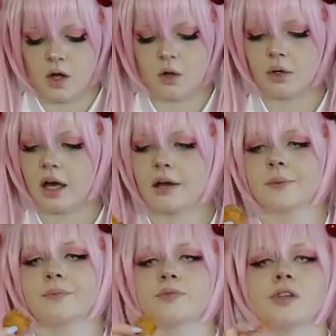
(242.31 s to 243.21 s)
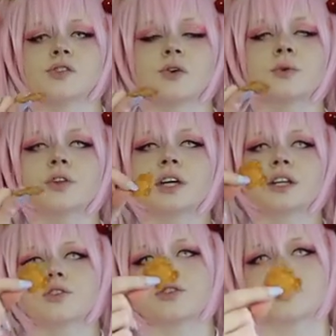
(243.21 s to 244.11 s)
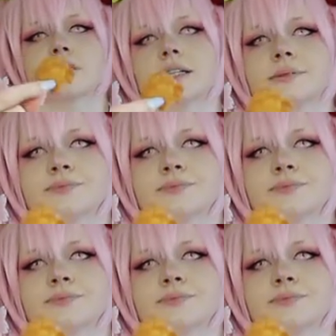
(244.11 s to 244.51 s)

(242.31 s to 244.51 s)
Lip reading: Okay, these are really interesting.